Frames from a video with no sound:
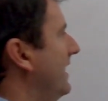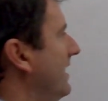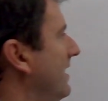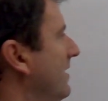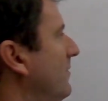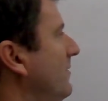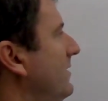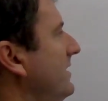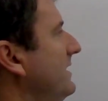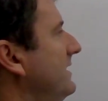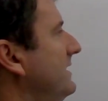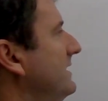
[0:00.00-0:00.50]
And
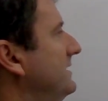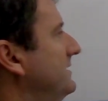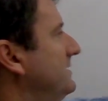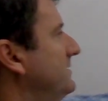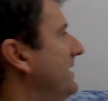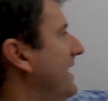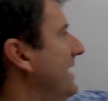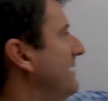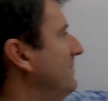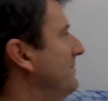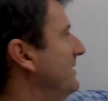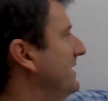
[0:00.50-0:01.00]
I wanted to
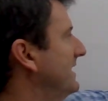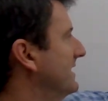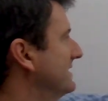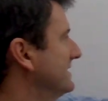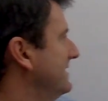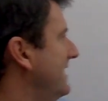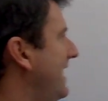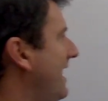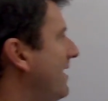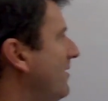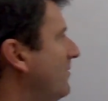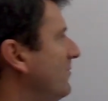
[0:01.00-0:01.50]
do that
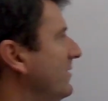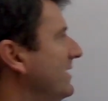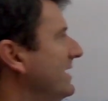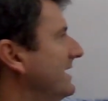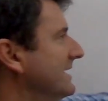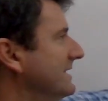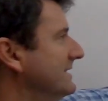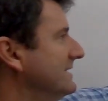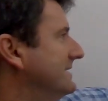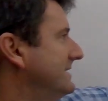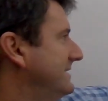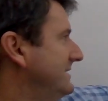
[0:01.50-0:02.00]
because now we
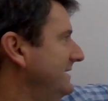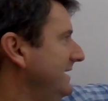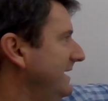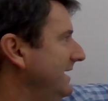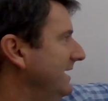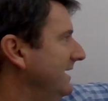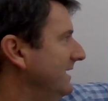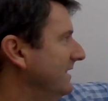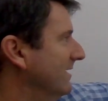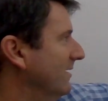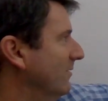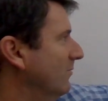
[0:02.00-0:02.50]
can
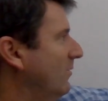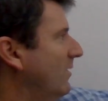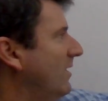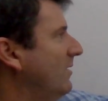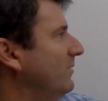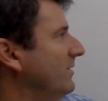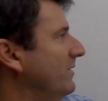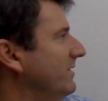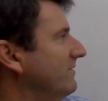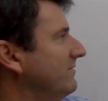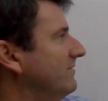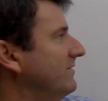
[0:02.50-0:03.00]
see that
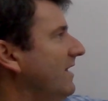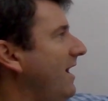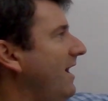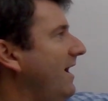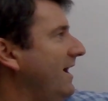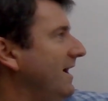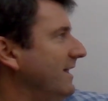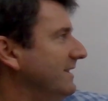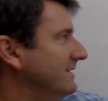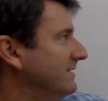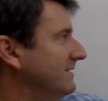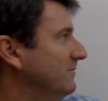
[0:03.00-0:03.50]
what we've
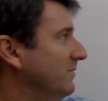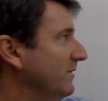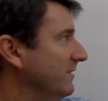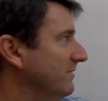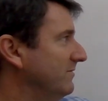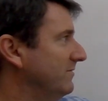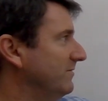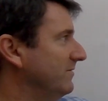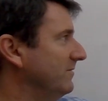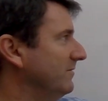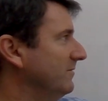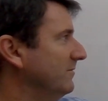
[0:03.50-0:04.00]
got,
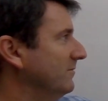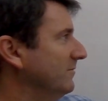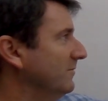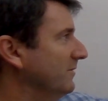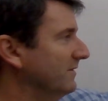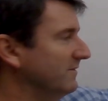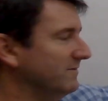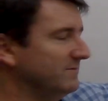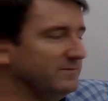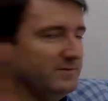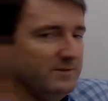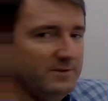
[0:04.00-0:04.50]
we've,
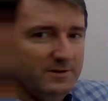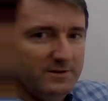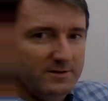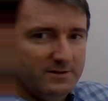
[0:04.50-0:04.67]
we've